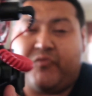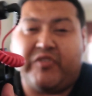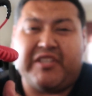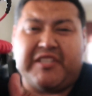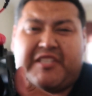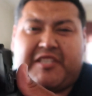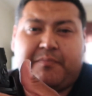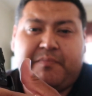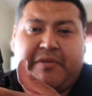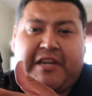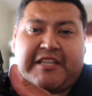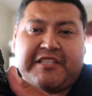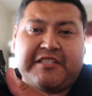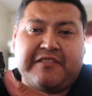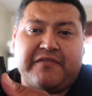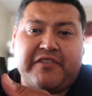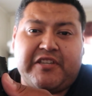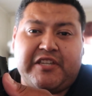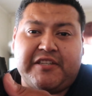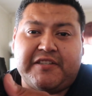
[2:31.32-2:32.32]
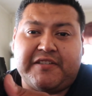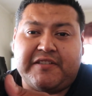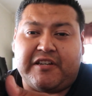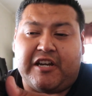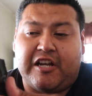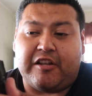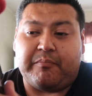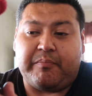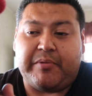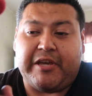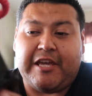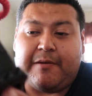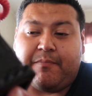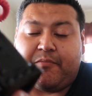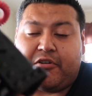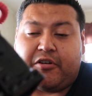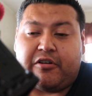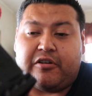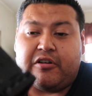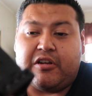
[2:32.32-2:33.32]
the specs of this on
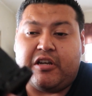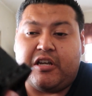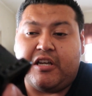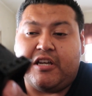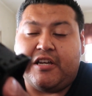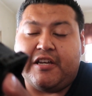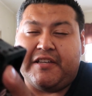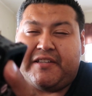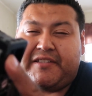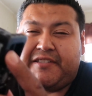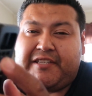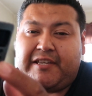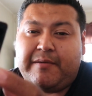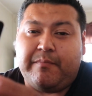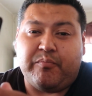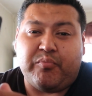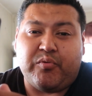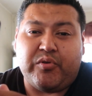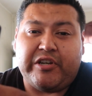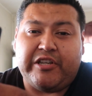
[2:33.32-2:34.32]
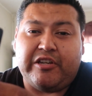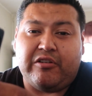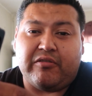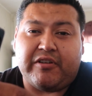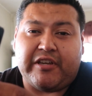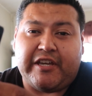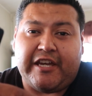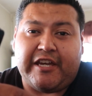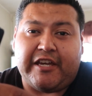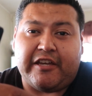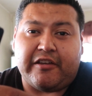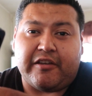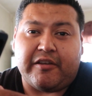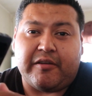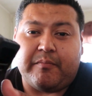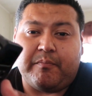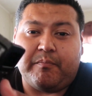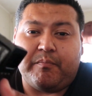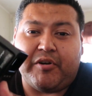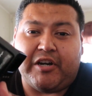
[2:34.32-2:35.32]
paper seem pretty okay.
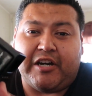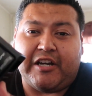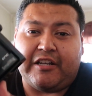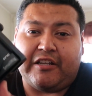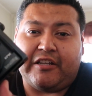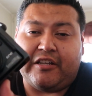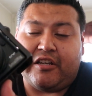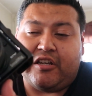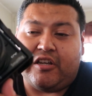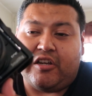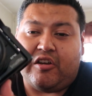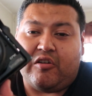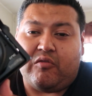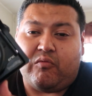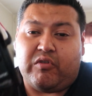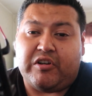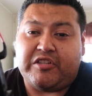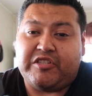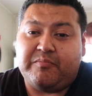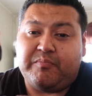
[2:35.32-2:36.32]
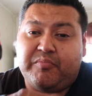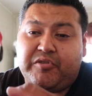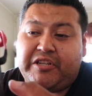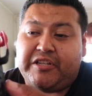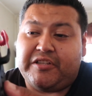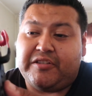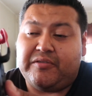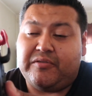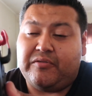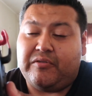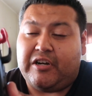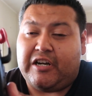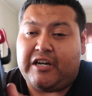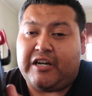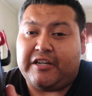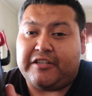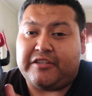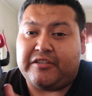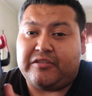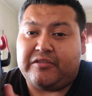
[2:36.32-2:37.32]
But once you put it
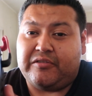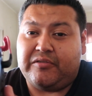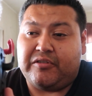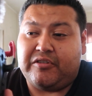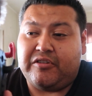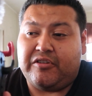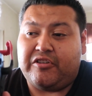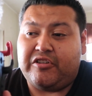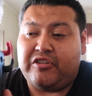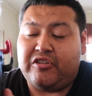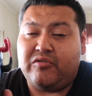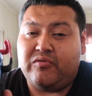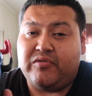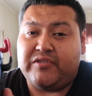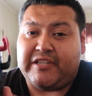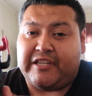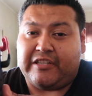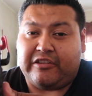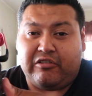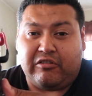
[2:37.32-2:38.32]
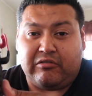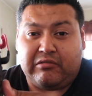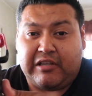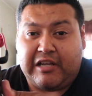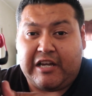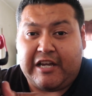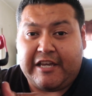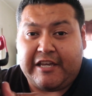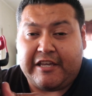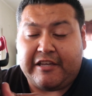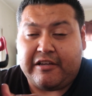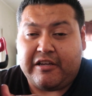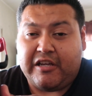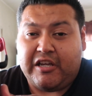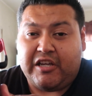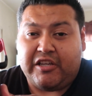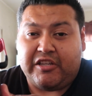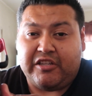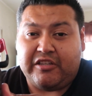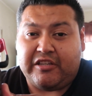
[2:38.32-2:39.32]
to good use in low light,
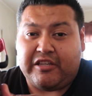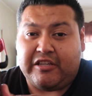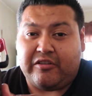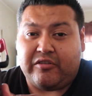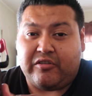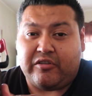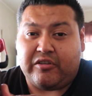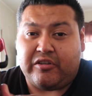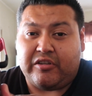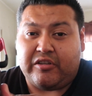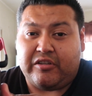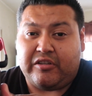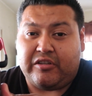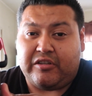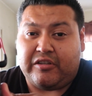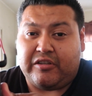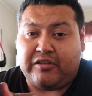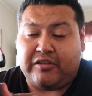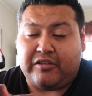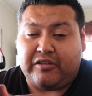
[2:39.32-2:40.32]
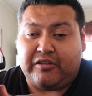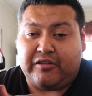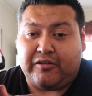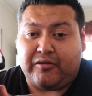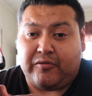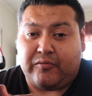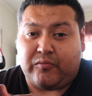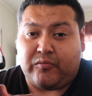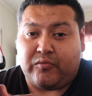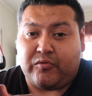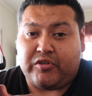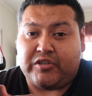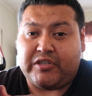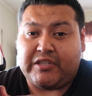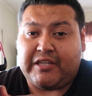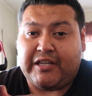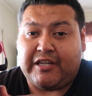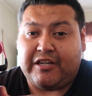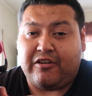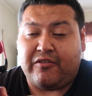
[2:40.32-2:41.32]
you can, you know,
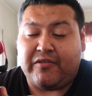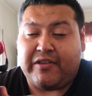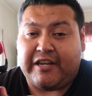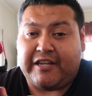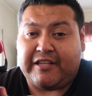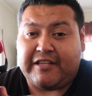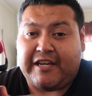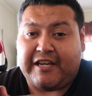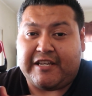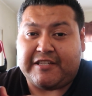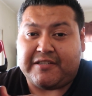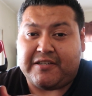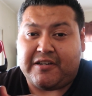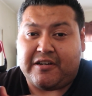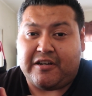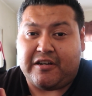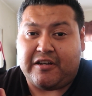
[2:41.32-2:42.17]
tell that it has